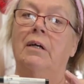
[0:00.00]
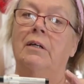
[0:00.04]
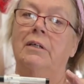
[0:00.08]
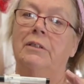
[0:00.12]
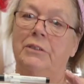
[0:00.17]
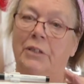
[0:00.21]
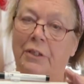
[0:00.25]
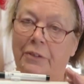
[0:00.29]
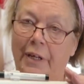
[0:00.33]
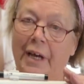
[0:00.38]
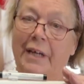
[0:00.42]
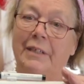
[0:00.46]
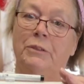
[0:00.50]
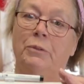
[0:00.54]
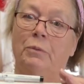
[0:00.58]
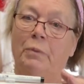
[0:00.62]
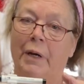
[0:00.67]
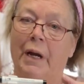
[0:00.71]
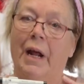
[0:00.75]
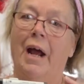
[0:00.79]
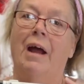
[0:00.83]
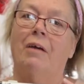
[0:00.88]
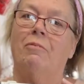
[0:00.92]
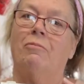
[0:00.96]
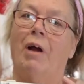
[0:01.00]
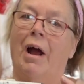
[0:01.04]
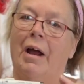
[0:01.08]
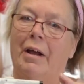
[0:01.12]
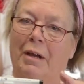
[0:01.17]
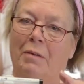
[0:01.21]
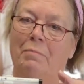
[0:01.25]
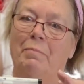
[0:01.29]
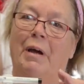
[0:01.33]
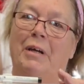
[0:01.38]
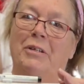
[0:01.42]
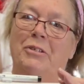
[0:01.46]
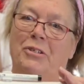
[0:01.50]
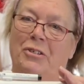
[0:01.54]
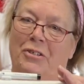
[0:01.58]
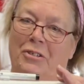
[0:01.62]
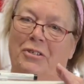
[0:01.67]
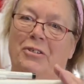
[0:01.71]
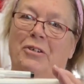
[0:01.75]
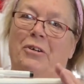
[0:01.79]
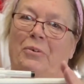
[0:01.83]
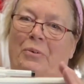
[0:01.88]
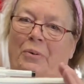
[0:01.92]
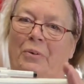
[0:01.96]
So that's what I recommend you
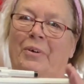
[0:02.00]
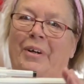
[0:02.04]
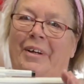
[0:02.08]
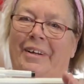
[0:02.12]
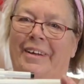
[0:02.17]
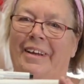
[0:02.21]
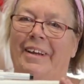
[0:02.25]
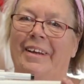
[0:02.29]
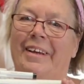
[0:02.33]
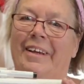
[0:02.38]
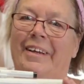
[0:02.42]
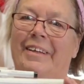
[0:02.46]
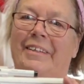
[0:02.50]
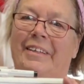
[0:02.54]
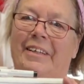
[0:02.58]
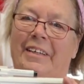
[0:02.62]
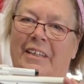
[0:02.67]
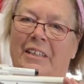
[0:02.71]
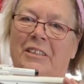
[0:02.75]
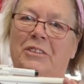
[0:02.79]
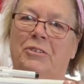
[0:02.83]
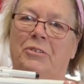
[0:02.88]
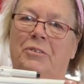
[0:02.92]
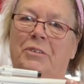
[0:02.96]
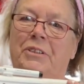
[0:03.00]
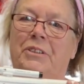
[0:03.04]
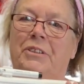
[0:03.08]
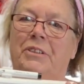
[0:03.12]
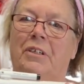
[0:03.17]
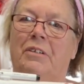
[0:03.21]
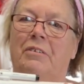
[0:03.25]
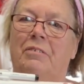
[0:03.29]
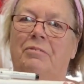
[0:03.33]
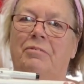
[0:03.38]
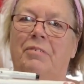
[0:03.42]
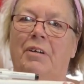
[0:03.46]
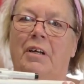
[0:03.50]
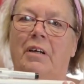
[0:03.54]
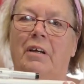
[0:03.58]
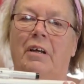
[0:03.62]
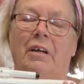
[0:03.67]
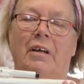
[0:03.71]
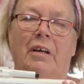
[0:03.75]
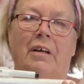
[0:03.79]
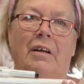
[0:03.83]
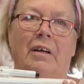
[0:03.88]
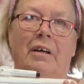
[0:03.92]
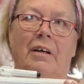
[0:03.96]
do in the interest of
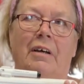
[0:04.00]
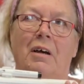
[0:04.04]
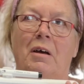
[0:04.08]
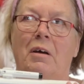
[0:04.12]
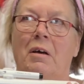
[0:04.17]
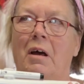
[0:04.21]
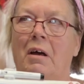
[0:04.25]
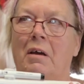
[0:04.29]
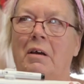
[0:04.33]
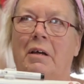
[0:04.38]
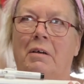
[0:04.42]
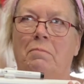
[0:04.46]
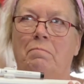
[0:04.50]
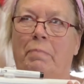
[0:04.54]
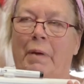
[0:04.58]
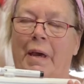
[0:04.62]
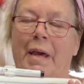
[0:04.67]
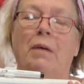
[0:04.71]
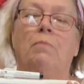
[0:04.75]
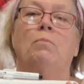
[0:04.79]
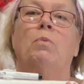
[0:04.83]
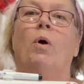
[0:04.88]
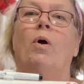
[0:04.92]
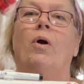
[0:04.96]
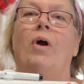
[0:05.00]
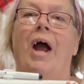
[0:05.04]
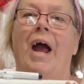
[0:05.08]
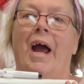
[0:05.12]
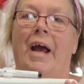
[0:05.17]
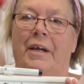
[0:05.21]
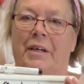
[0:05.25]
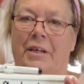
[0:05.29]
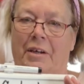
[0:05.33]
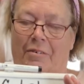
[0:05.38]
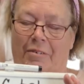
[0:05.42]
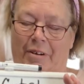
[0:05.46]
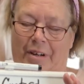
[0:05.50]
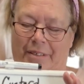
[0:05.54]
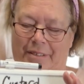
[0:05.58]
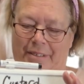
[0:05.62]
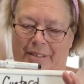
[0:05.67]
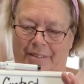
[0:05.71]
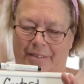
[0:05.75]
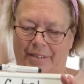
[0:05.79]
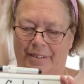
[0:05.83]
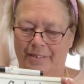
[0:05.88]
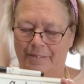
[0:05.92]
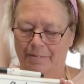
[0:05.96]
being more accurate.
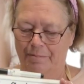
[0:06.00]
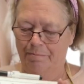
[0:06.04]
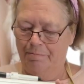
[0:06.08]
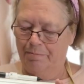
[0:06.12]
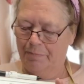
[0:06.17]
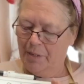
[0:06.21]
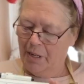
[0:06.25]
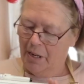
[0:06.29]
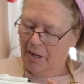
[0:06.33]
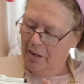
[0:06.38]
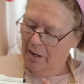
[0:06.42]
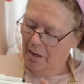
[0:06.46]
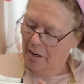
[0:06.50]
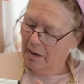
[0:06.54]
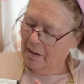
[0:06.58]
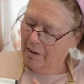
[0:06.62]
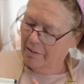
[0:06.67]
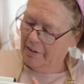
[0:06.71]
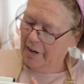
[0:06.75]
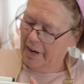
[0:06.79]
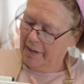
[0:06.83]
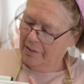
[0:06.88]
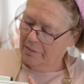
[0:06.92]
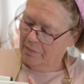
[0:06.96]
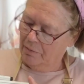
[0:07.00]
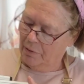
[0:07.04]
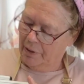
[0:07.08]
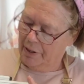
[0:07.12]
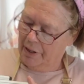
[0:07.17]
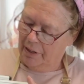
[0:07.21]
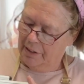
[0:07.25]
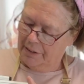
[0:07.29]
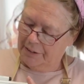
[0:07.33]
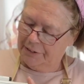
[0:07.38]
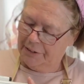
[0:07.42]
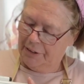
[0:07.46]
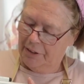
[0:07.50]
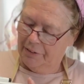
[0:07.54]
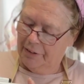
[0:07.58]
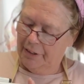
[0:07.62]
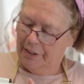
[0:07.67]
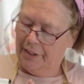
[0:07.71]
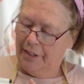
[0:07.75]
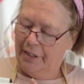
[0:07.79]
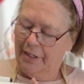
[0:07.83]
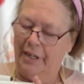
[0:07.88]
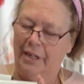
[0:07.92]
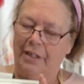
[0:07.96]
All right, we're also going
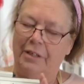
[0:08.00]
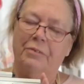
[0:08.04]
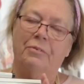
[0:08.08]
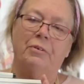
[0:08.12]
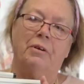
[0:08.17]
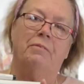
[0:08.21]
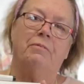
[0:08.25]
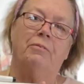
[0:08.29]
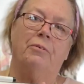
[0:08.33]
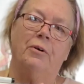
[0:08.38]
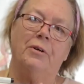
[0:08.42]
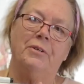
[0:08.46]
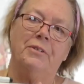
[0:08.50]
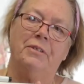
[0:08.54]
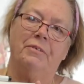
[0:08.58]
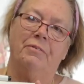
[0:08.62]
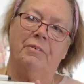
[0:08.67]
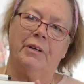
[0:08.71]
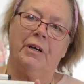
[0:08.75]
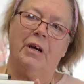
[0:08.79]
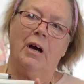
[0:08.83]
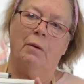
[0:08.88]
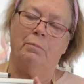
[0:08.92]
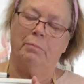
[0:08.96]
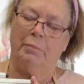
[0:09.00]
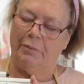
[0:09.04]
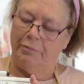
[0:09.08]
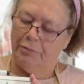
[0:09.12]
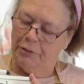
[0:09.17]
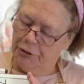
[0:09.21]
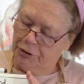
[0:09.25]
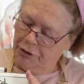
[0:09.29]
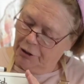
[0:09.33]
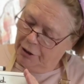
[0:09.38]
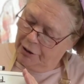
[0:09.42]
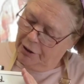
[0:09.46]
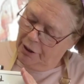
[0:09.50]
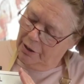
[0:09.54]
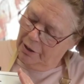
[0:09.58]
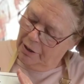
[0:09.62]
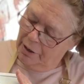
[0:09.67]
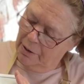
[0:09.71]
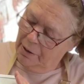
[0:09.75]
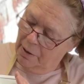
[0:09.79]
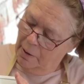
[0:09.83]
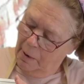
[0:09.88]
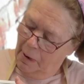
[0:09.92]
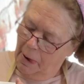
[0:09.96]
to need 3/4 of a cup of
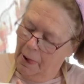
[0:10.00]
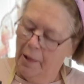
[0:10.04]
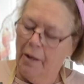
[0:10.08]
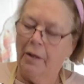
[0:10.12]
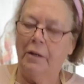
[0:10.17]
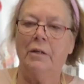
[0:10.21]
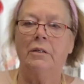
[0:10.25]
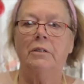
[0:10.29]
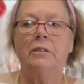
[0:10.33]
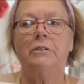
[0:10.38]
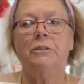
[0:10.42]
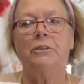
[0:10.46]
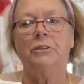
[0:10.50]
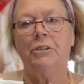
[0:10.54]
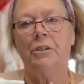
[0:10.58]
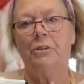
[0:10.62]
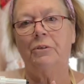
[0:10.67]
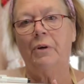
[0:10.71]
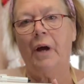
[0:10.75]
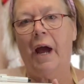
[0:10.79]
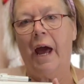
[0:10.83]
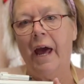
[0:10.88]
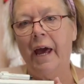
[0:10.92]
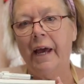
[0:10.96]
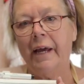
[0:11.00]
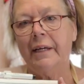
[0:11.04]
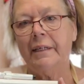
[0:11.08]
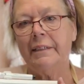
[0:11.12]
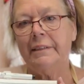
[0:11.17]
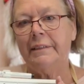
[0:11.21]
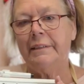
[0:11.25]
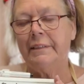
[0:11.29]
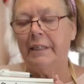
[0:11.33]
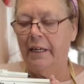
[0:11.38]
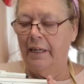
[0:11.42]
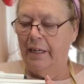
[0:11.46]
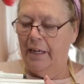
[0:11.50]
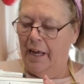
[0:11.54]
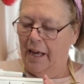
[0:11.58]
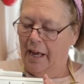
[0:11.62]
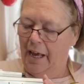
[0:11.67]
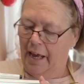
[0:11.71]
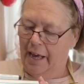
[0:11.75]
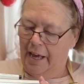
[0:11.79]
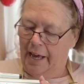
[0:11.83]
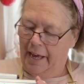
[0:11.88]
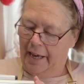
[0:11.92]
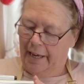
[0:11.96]
sugar, 2 eggs,
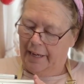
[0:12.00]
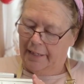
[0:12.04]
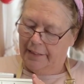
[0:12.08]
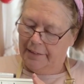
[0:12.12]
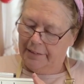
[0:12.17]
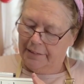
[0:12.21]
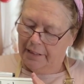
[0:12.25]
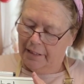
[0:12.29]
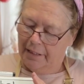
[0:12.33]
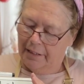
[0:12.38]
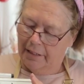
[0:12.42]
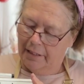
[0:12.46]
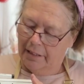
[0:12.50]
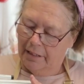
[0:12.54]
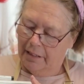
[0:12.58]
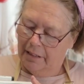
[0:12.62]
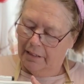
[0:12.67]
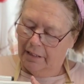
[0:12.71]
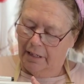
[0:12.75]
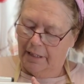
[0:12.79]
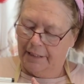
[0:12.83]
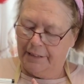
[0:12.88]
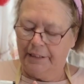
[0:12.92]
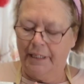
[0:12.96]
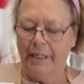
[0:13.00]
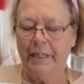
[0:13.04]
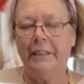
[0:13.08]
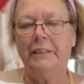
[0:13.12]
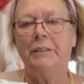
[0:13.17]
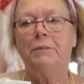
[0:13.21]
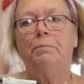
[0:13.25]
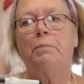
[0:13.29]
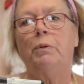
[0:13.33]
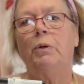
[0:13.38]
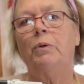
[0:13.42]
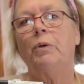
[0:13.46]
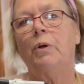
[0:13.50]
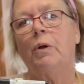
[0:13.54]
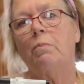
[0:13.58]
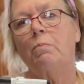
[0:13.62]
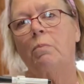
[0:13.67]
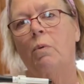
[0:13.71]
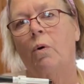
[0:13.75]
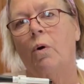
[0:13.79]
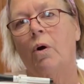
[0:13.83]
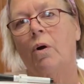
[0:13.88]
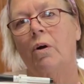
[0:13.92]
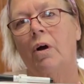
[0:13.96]
and a teaspoon or
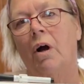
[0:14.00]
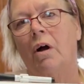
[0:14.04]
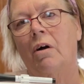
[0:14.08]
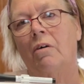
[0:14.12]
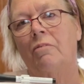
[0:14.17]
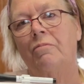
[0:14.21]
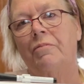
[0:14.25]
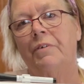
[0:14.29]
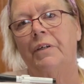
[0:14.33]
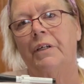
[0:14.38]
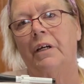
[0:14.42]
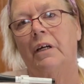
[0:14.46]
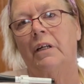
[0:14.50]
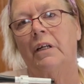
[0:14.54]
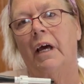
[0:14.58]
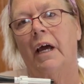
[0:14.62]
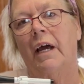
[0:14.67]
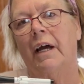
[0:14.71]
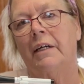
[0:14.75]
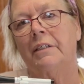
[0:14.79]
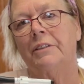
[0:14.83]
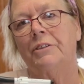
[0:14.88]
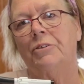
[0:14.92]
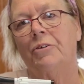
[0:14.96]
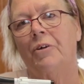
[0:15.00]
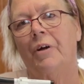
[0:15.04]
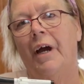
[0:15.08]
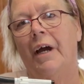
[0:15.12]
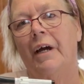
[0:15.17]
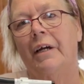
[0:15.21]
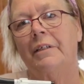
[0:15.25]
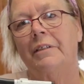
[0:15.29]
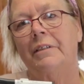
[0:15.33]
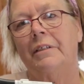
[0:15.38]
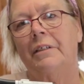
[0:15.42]
more of vanilla extract.